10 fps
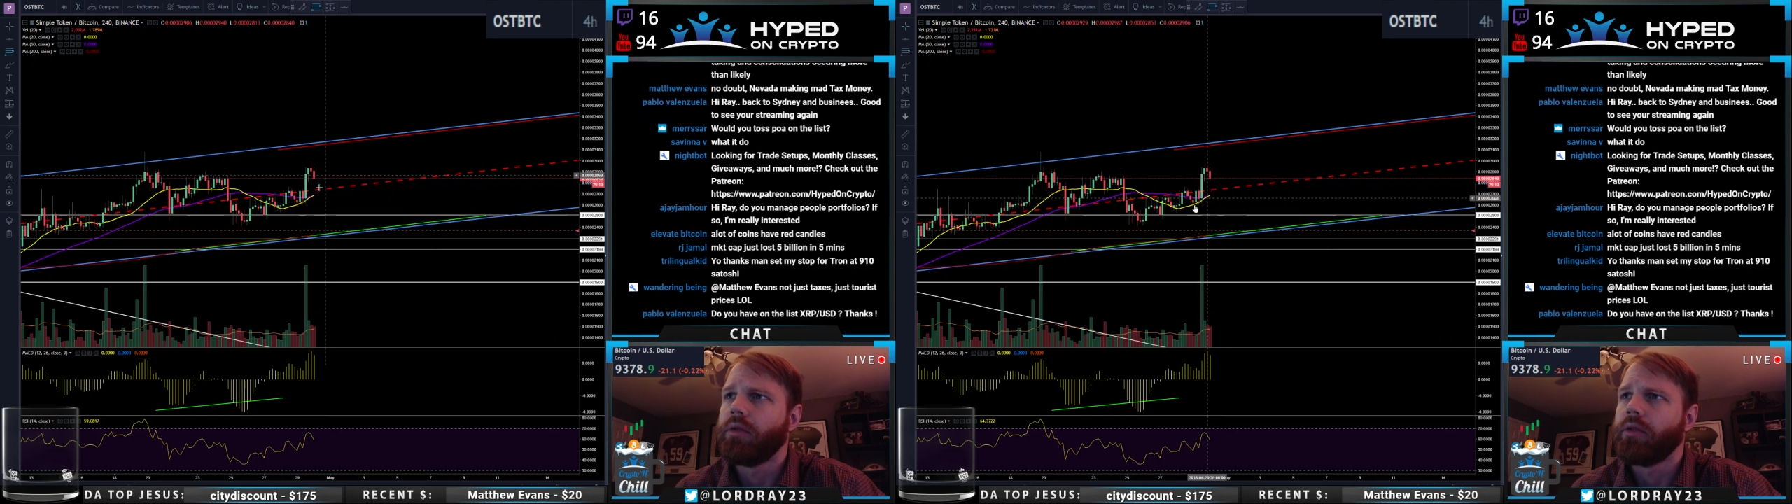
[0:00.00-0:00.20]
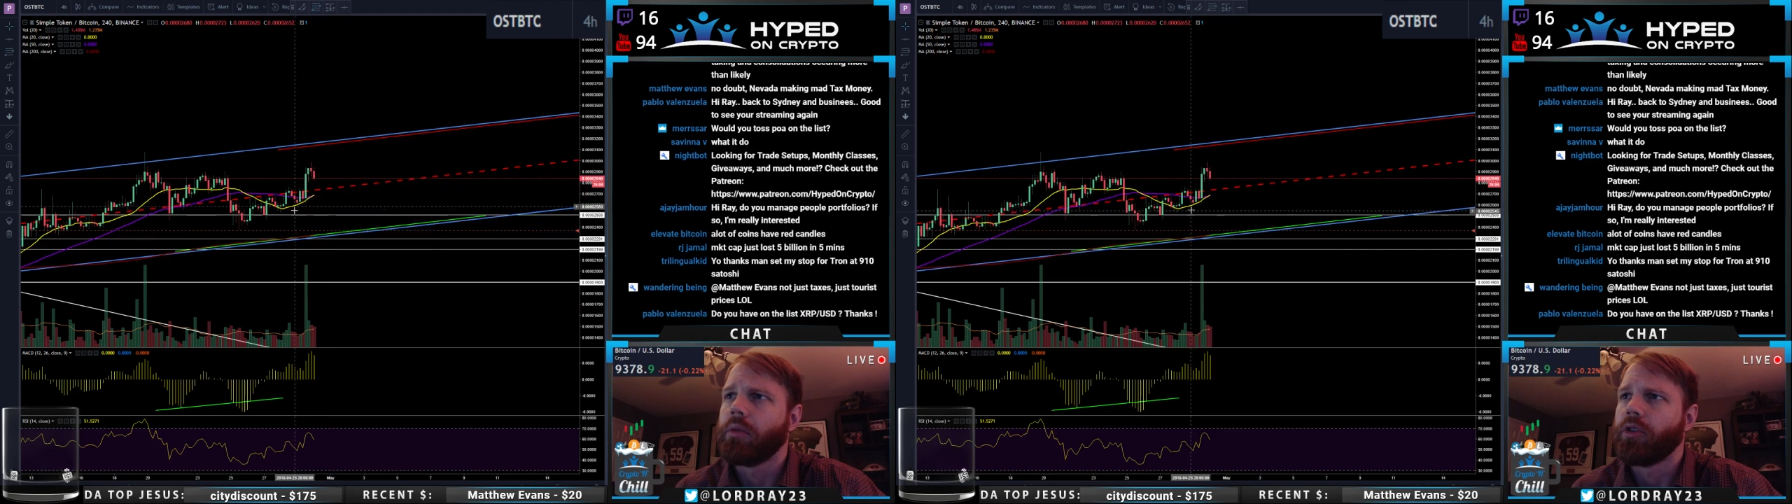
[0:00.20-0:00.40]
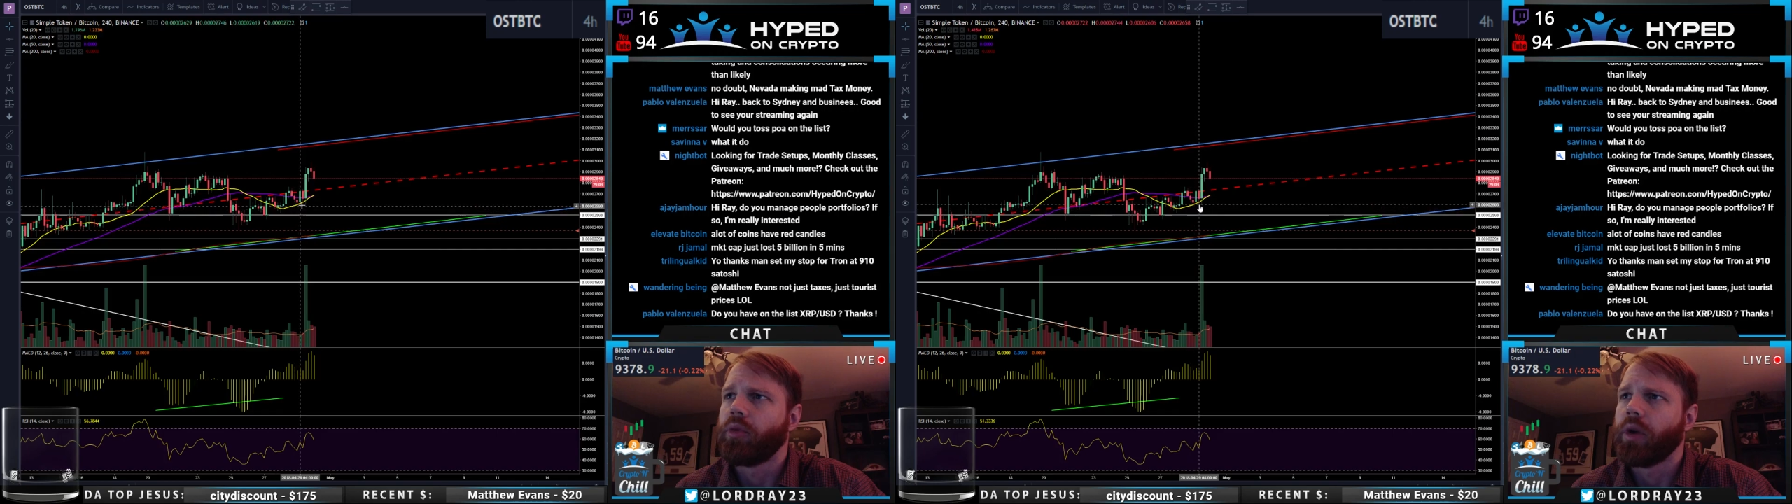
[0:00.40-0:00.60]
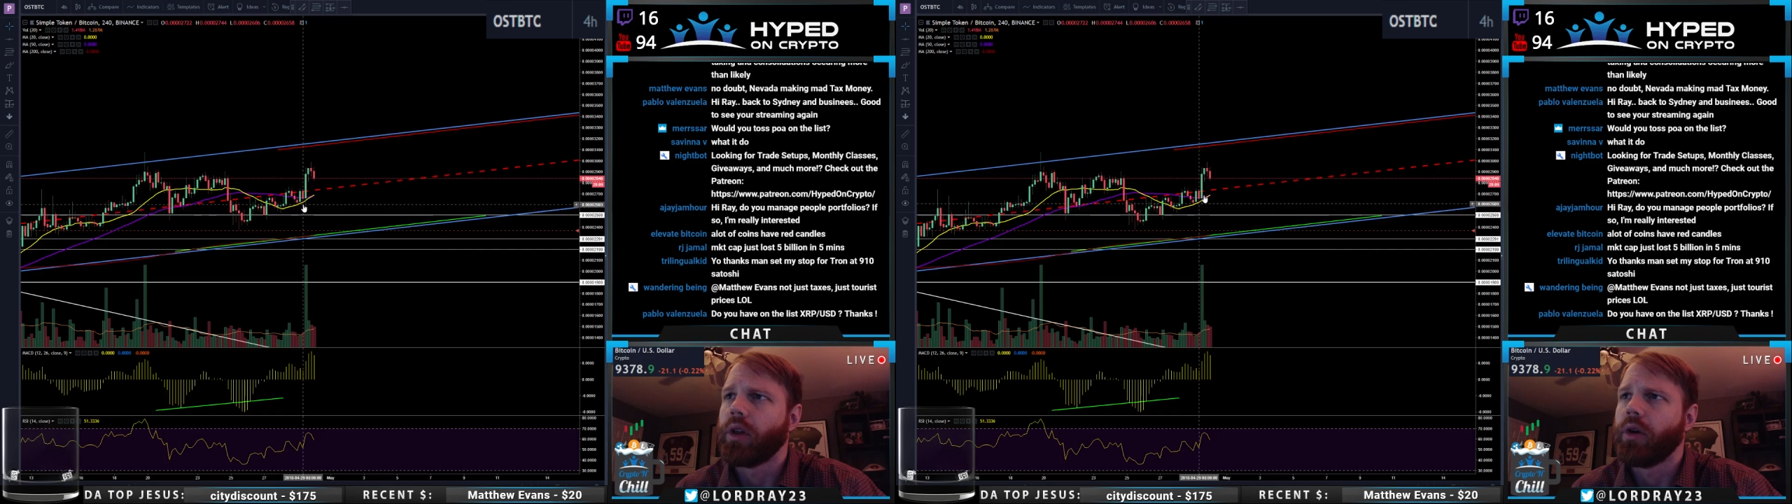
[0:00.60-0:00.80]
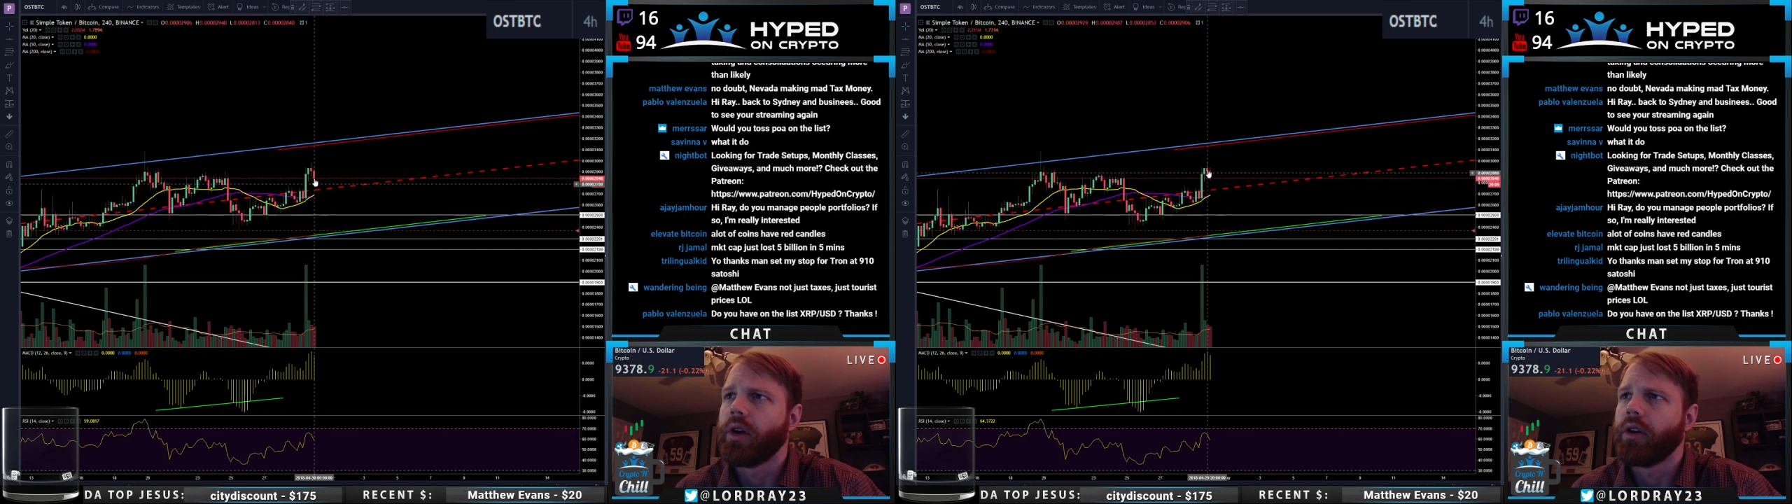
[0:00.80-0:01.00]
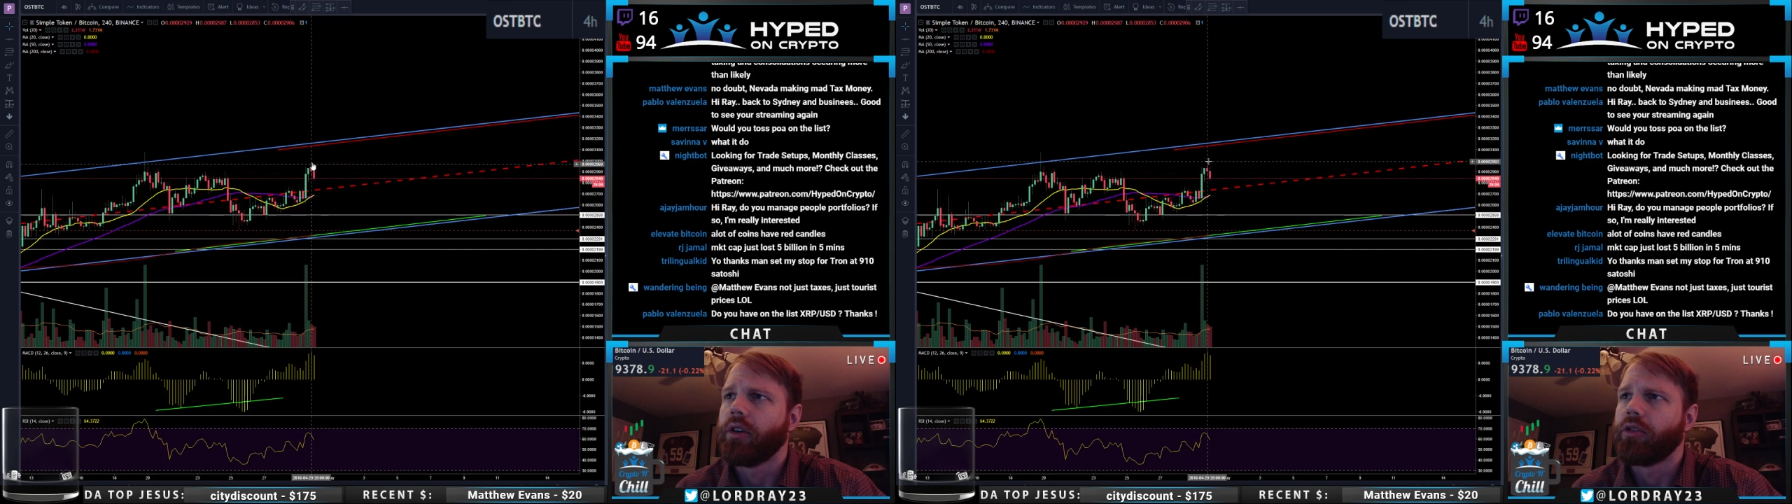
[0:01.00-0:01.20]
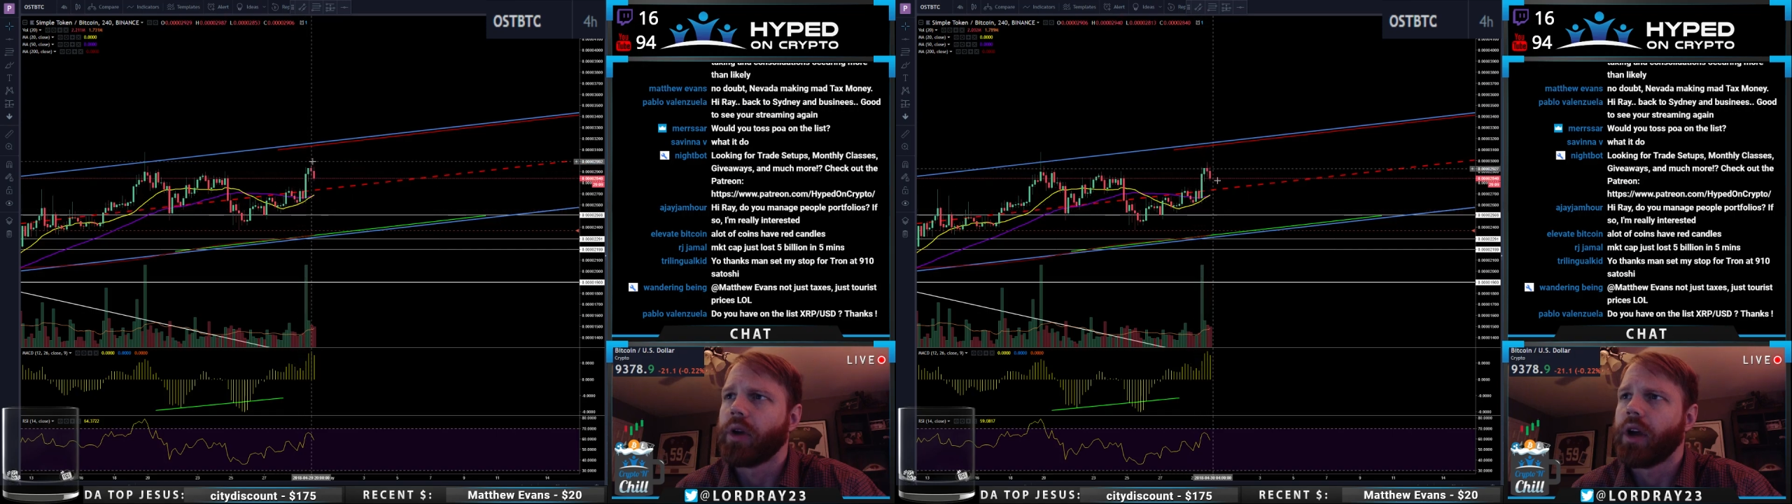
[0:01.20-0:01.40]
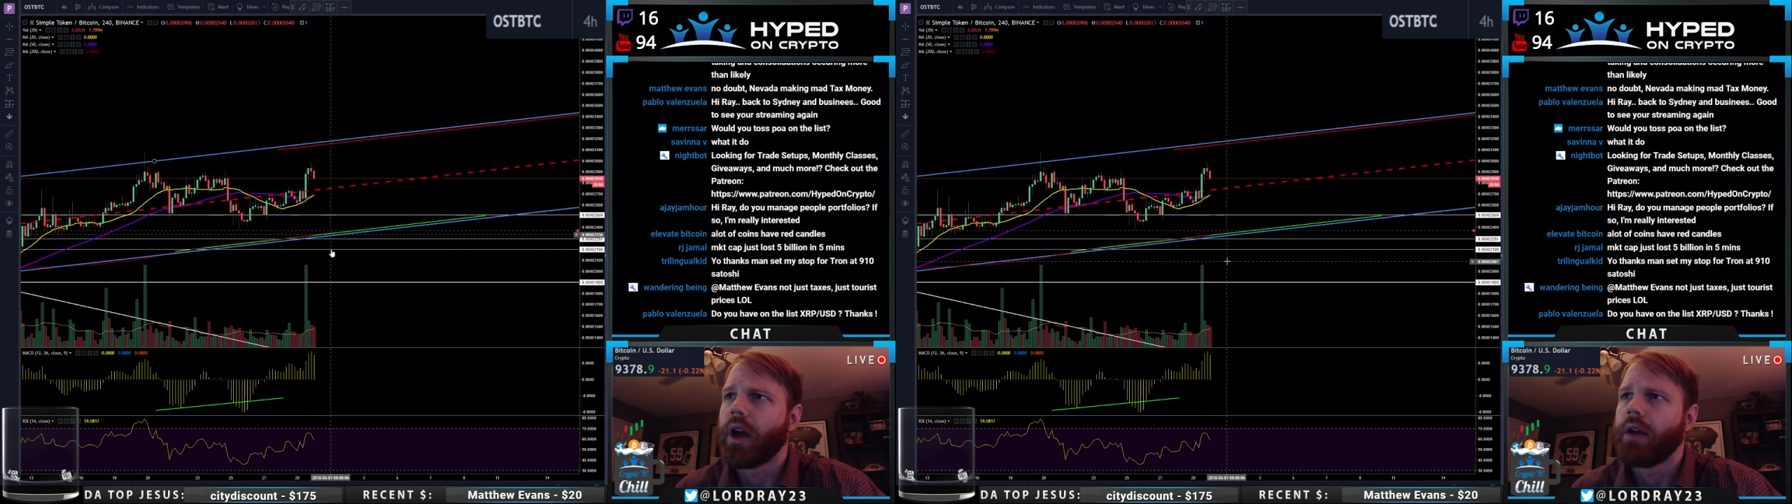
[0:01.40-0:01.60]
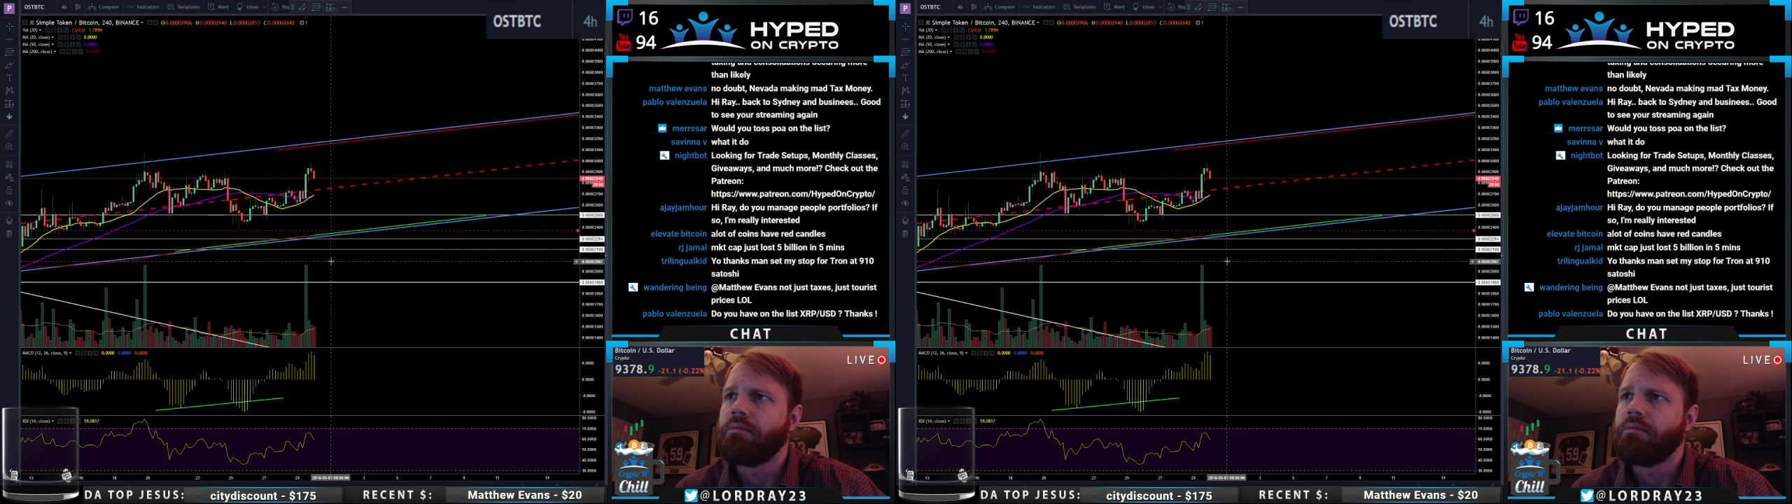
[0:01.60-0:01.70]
from your swing low here to your swing high.